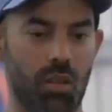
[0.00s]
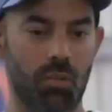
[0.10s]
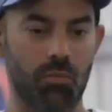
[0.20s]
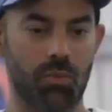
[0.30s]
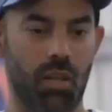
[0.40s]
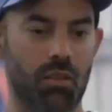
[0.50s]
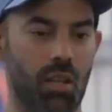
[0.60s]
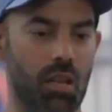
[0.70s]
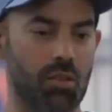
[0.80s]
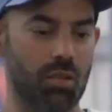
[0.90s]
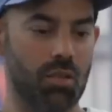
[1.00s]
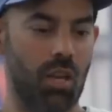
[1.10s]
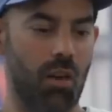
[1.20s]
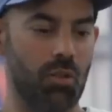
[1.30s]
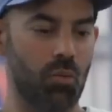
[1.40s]
um, technologically
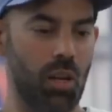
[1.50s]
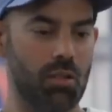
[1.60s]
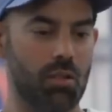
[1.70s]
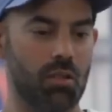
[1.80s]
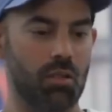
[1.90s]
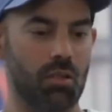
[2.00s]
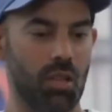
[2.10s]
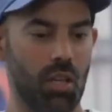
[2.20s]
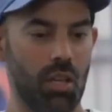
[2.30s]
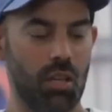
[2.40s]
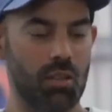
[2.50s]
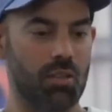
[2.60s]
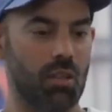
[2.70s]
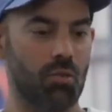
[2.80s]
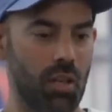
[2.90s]
savvy ways to
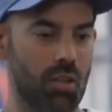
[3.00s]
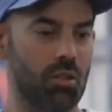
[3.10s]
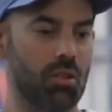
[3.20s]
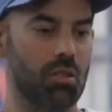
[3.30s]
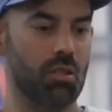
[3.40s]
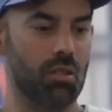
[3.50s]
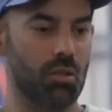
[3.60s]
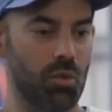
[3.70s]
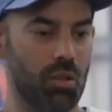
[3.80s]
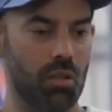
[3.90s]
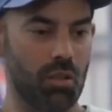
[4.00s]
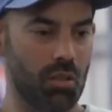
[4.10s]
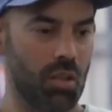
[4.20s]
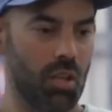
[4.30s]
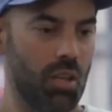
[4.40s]
incinerate goods and deal with
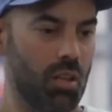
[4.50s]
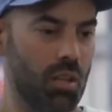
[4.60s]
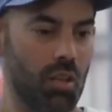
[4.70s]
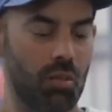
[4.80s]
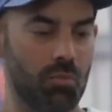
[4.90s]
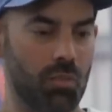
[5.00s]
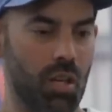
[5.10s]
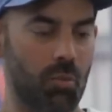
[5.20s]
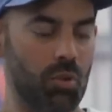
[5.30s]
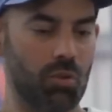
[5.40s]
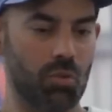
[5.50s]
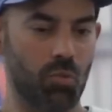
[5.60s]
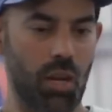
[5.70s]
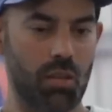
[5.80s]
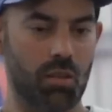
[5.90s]
the um, chemical
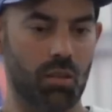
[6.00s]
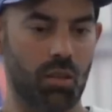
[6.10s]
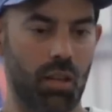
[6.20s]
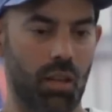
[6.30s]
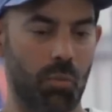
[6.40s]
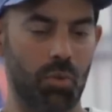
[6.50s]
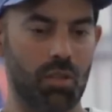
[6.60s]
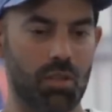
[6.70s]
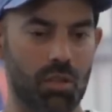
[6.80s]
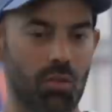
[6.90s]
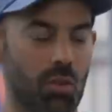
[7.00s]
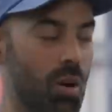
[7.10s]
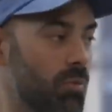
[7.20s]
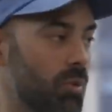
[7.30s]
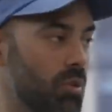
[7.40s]
and waste like that, but it's still
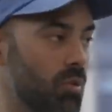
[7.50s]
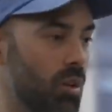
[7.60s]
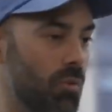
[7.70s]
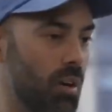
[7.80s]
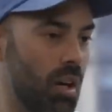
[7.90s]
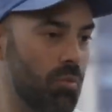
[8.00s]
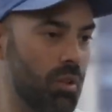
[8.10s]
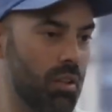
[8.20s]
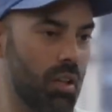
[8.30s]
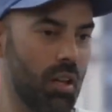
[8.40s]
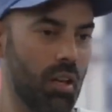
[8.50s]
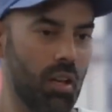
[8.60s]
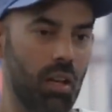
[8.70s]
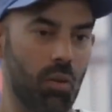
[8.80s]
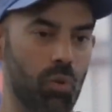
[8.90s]
harmful to our environment.
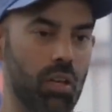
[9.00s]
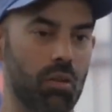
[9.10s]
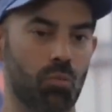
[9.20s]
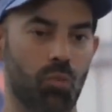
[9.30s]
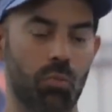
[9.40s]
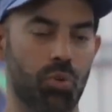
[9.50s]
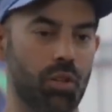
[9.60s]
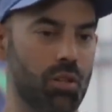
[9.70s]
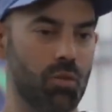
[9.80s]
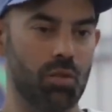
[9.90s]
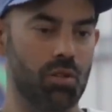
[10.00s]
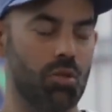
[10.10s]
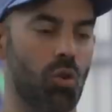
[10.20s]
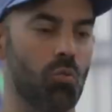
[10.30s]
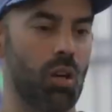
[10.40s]
And we, we produce
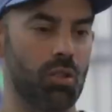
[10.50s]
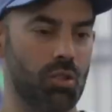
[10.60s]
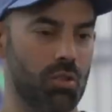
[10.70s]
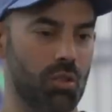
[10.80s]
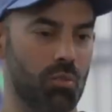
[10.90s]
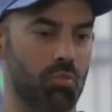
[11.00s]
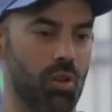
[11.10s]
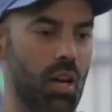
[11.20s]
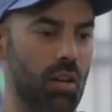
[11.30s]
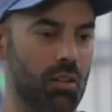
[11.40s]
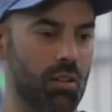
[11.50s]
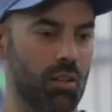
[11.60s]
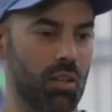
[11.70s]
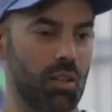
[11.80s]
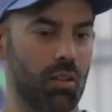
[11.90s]
so much
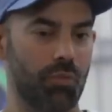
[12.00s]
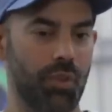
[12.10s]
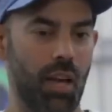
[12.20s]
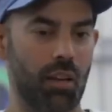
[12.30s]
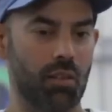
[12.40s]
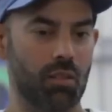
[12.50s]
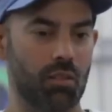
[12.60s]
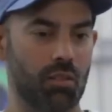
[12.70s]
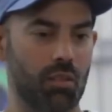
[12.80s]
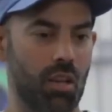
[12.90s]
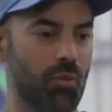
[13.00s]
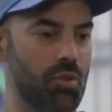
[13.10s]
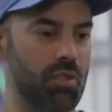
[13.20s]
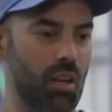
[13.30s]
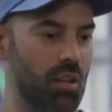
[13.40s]
product that
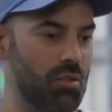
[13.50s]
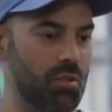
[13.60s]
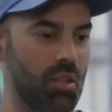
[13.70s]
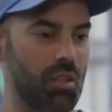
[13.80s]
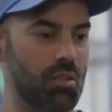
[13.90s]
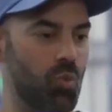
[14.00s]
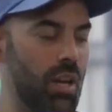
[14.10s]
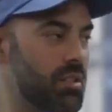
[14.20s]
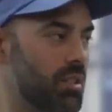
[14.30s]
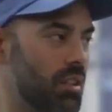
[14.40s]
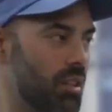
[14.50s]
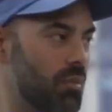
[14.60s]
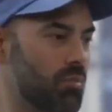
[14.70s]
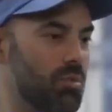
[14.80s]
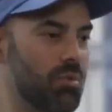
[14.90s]
never sells and is wasted
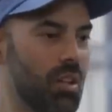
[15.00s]
and,